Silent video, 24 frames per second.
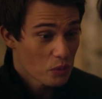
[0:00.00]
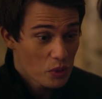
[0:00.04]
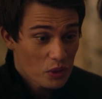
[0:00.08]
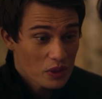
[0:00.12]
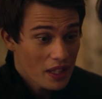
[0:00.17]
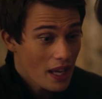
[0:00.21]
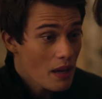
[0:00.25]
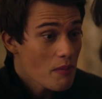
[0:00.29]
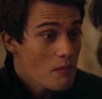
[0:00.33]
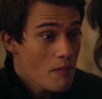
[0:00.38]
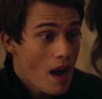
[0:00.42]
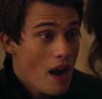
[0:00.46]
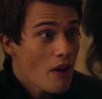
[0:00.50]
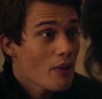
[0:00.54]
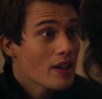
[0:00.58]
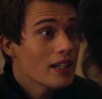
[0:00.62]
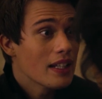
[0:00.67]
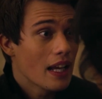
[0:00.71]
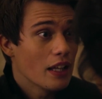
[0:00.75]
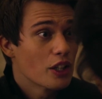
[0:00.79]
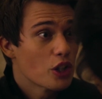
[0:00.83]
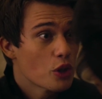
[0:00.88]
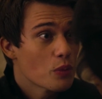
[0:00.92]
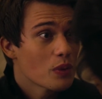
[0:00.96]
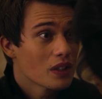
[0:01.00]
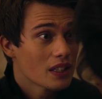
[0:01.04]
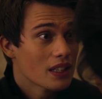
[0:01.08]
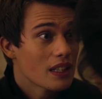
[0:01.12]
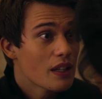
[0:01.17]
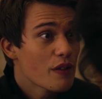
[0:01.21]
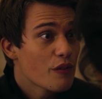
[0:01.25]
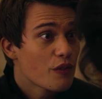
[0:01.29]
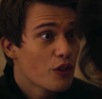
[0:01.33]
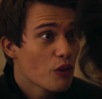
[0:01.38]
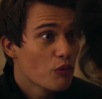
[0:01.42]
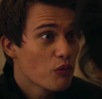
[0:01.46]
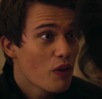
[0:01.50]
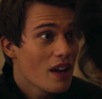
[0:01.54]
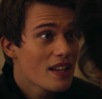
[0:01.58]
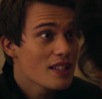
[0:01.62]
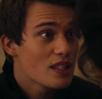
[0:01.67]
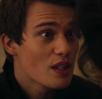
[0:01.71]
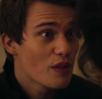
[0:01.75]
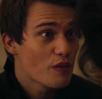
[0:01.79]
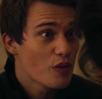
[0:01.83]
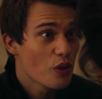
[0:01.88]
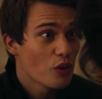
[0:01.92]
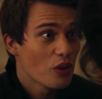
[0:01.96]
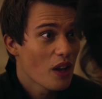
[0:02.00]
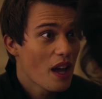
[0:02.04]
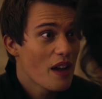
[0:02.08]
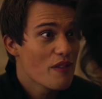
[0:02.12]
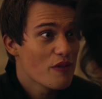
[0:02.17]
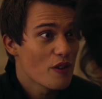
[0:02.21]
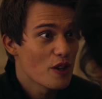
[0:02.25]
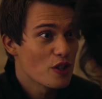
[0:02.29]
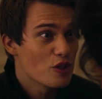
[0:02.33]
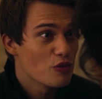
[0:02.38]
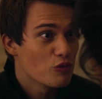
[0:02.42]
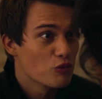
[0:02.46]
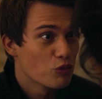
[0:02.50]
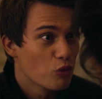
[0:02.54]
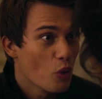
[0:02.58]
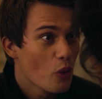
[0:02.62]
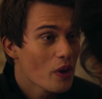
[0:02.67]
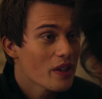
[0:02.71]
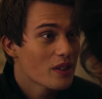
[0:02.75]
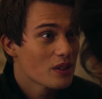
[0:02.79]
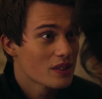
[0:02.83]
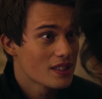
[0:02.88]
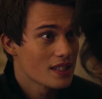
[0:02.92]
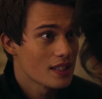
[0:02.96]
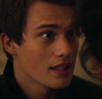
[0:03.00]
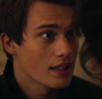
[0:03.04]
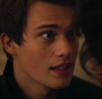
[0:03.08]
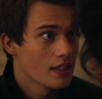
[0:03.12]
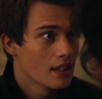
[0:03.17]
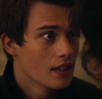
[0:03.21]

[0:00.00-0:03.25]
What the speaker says: We'll get married and you will live the rest of your life as royalty.